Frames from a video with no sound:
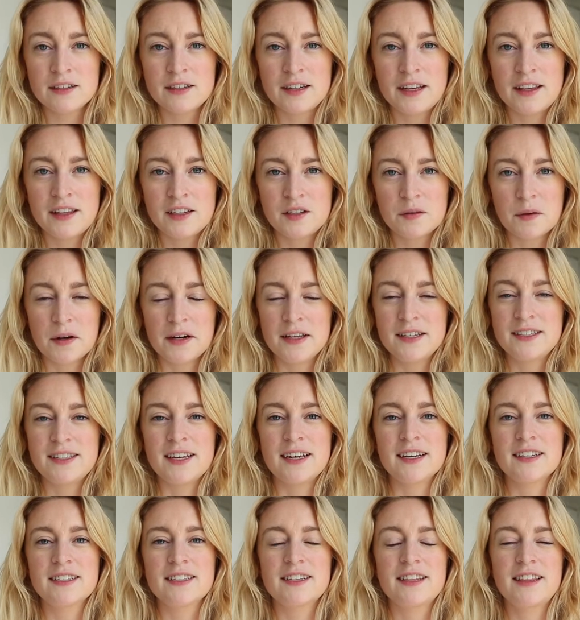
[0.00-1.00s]
Sunday the
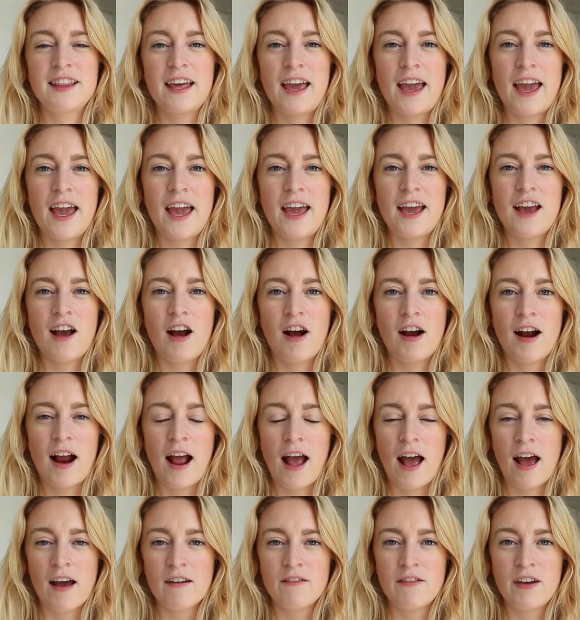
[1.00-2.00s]
26th, they are
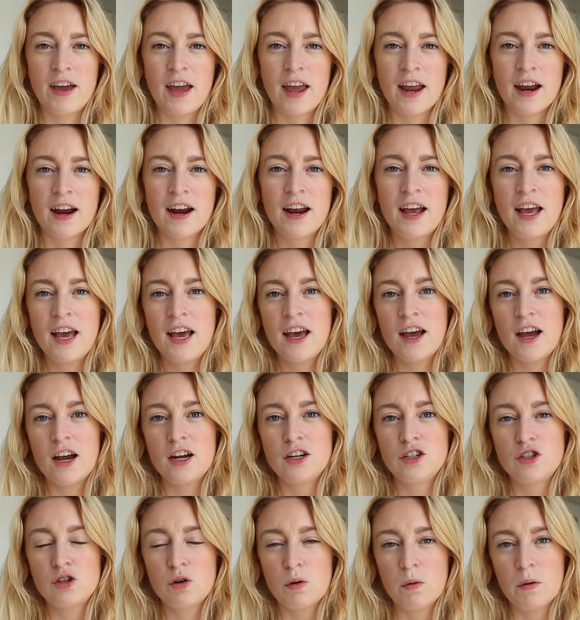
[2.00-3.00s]
having
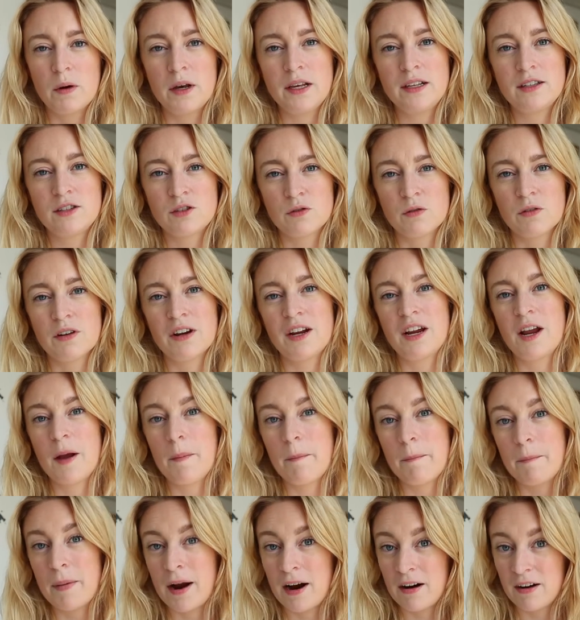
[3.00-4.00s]
a Toy Story
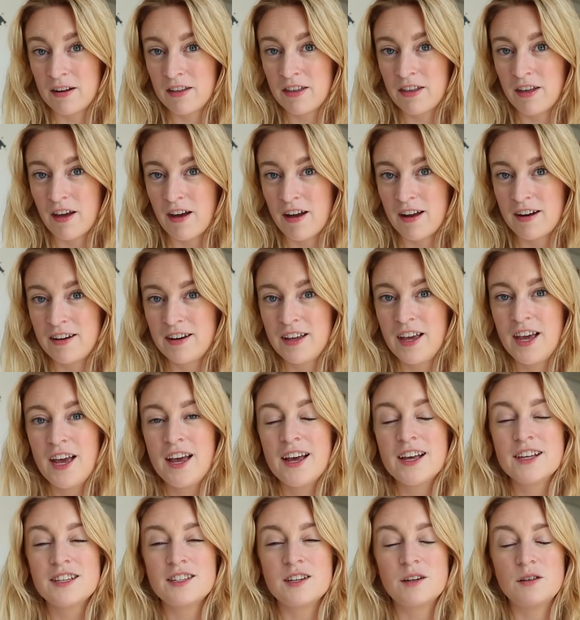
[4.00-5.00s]
marathon.
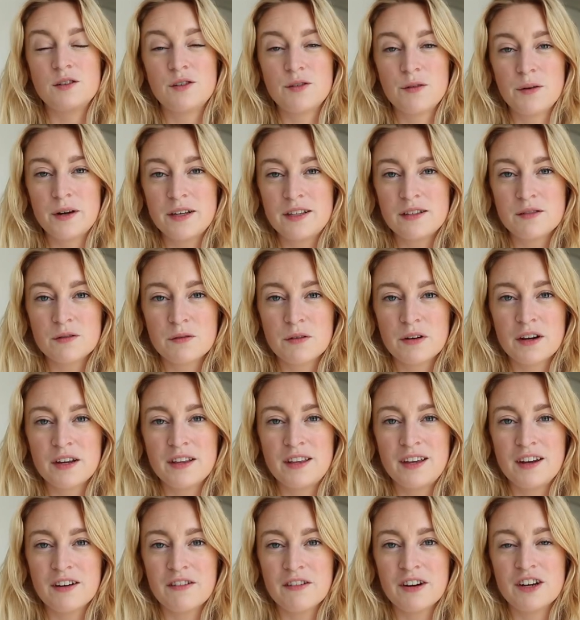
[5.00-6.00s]
So Toy Story
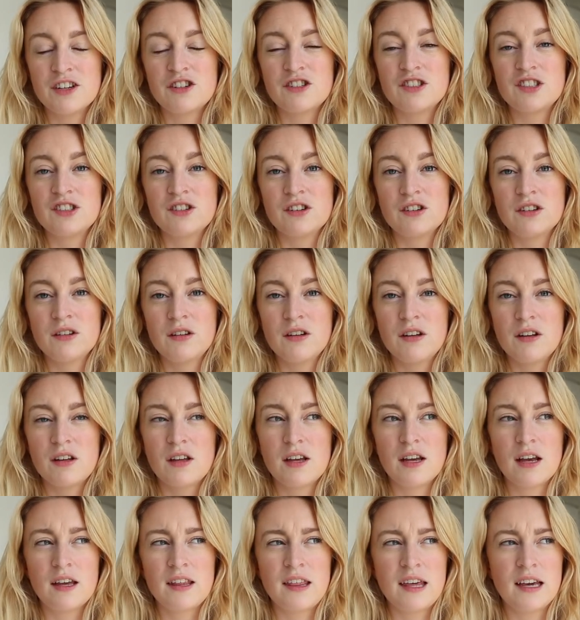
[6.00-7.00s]
the original,
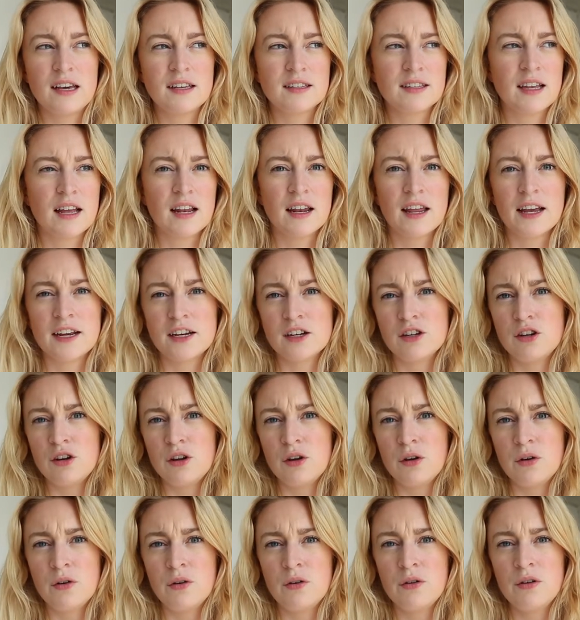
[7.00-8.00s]
I think, is at like
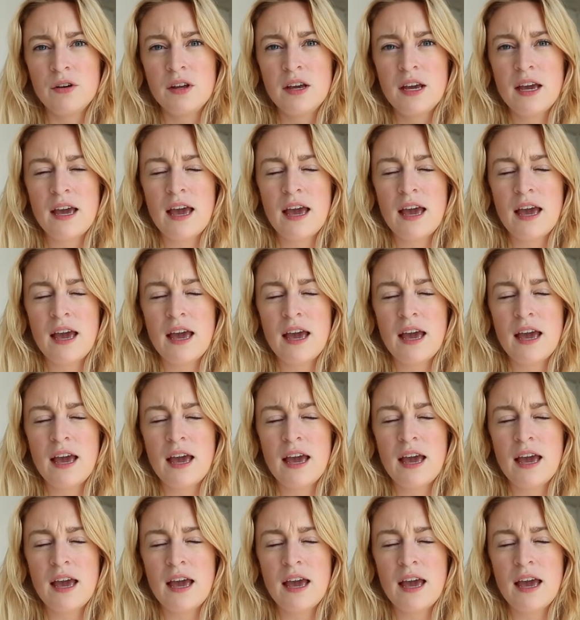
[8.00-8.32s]
noon,